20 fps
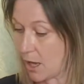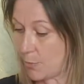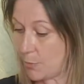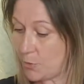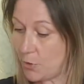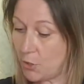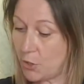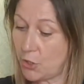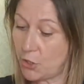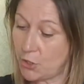
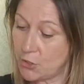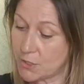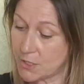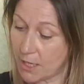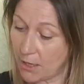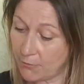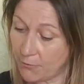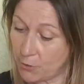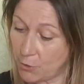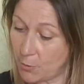You could
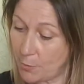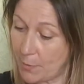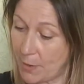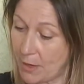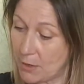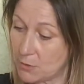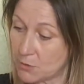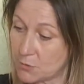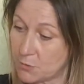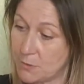cover your
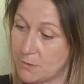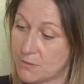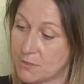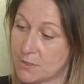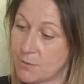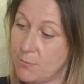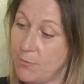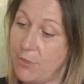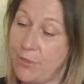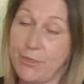belt with
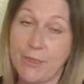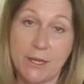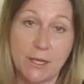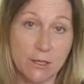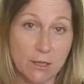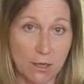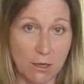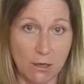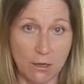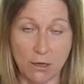some
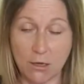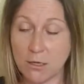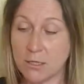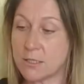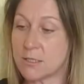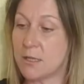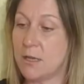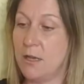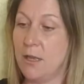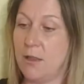thinner card.
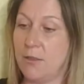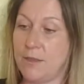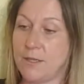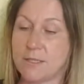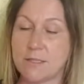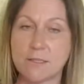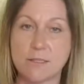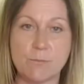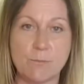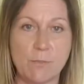This
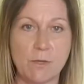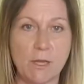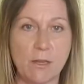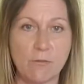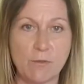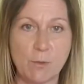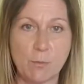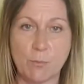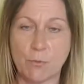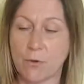is
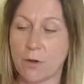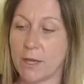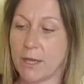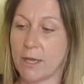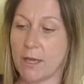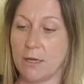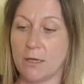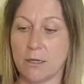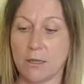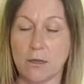lovely bright
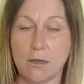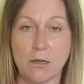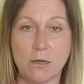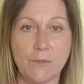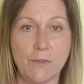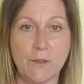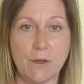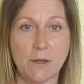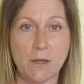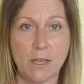coloured
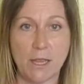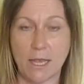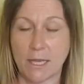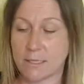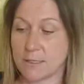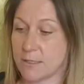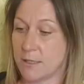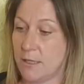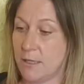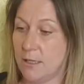card that I
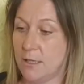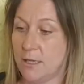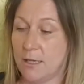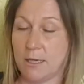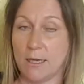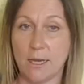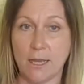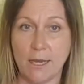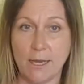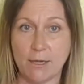had
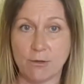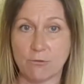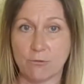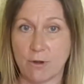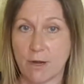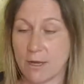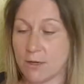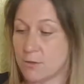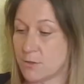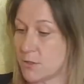laying
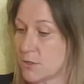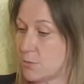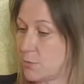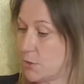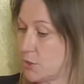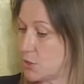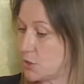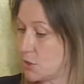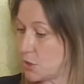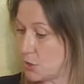around, so
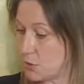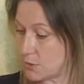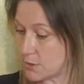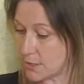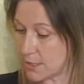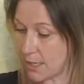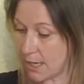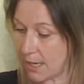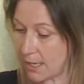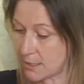you could use
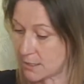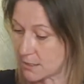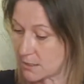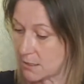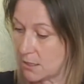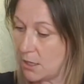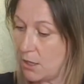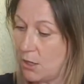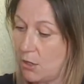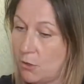that.
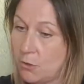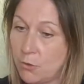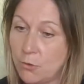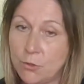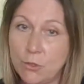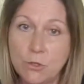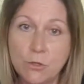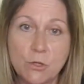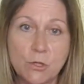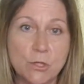Or
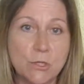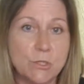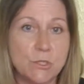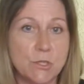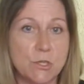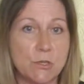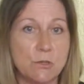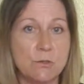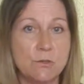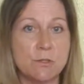you could
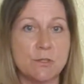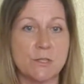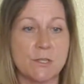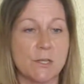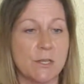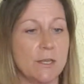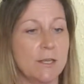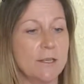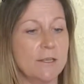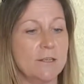use
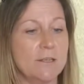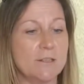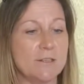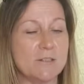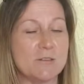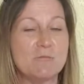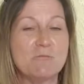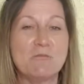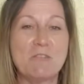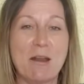
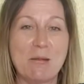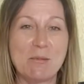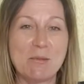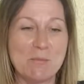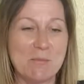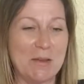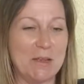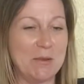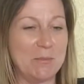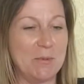some
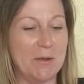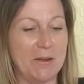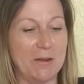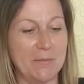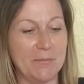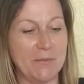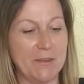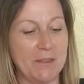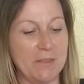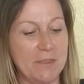wrapping paper.
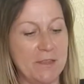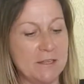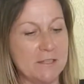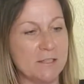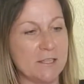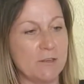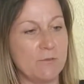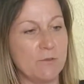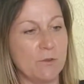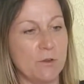Now this
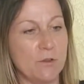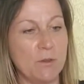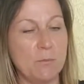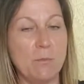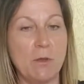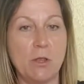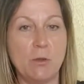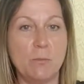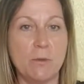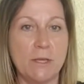they've got at the
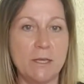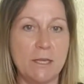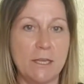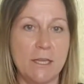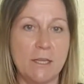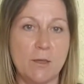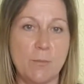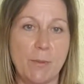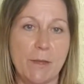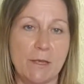moment
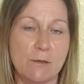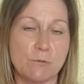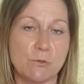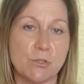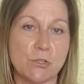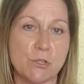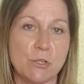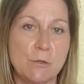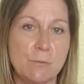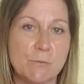in the pound
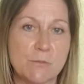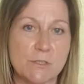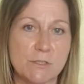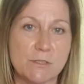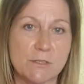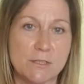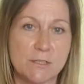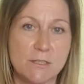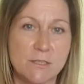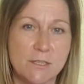shop, so
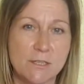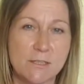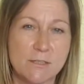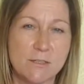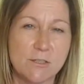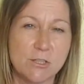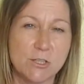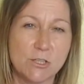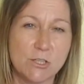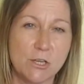it's nice
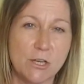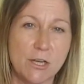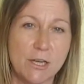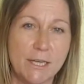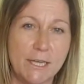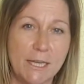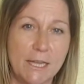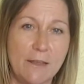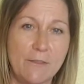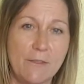and
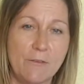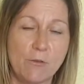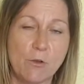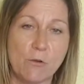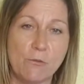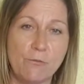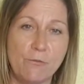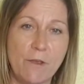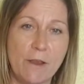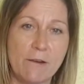shiny, and they've
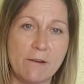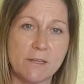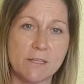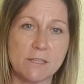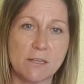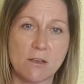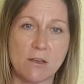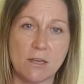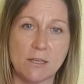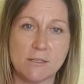got various
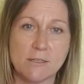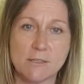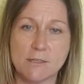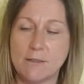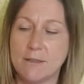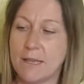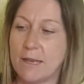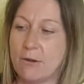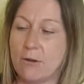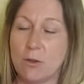colours
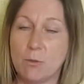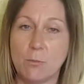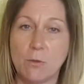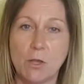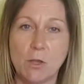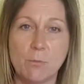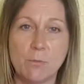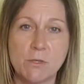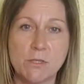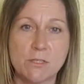in there at the
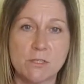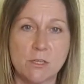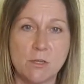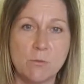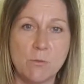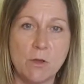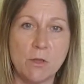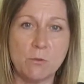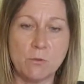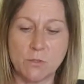moment, so you
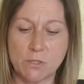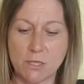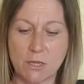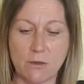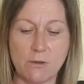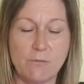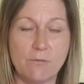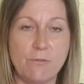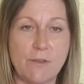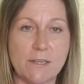might want to go
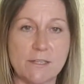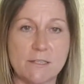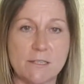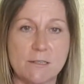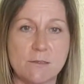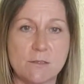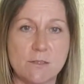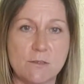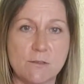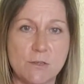and invest
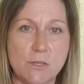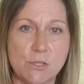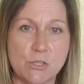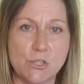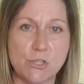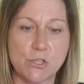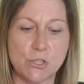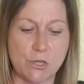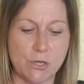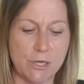in some nice
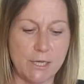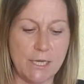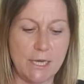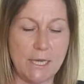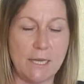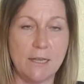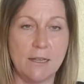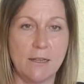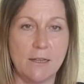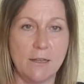
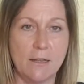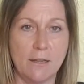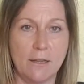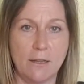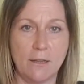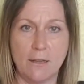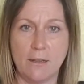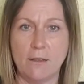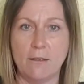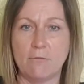shiny
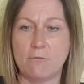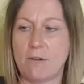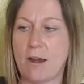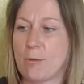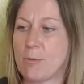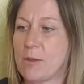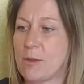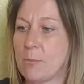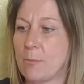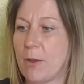
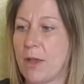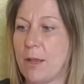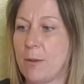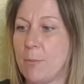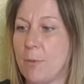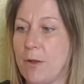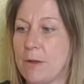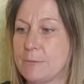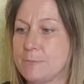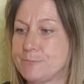wrapping
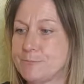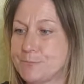paper.